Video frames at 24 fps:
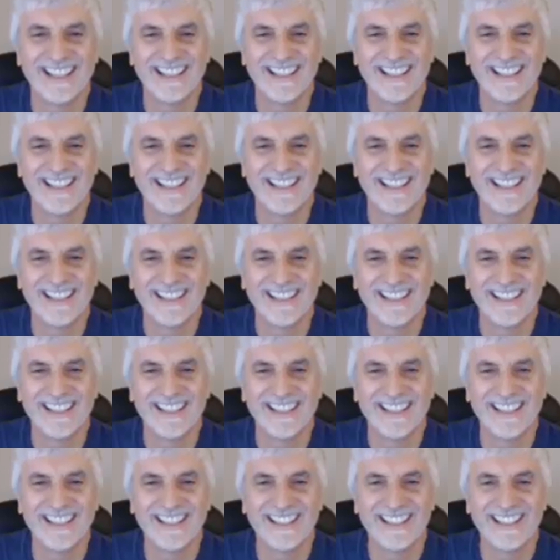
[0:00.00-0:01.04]

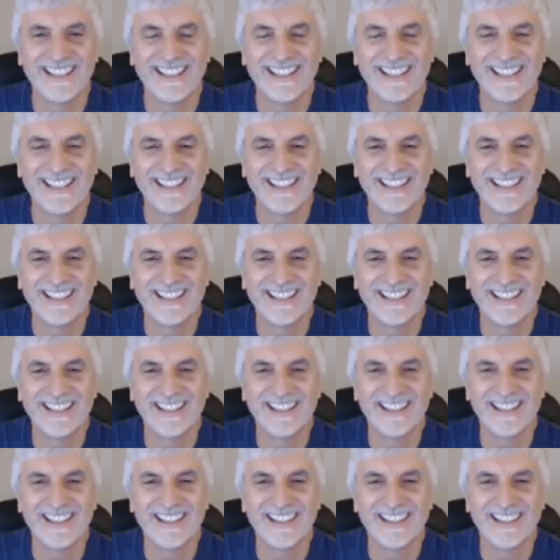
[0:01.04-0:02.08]

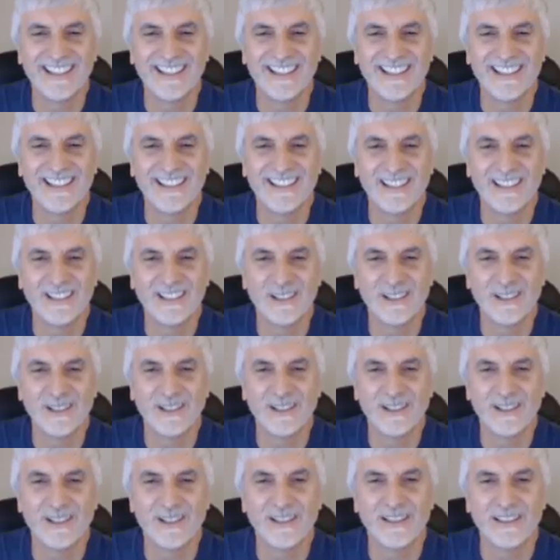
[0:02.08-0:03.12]

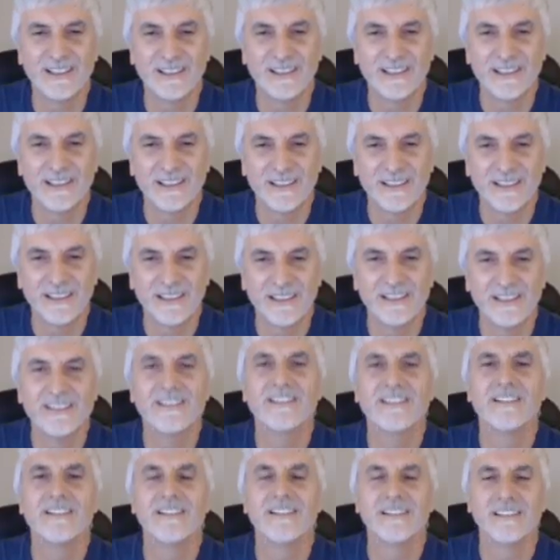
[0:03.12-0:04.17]

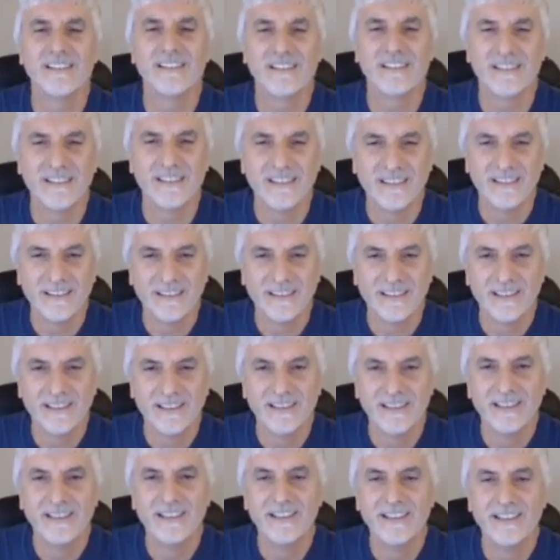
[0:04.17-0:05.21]

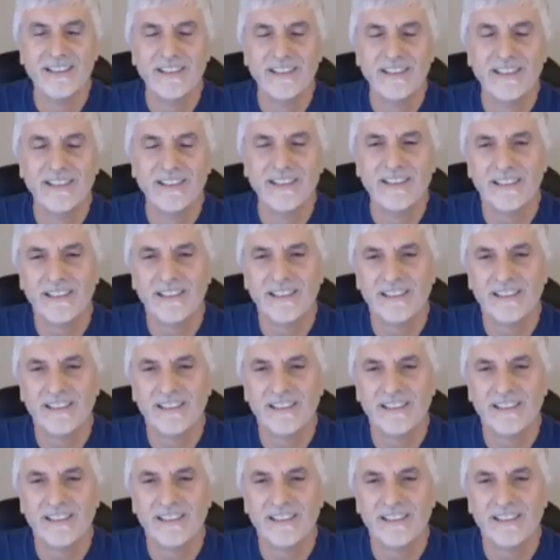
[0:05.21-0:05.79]
This person isn't speaking.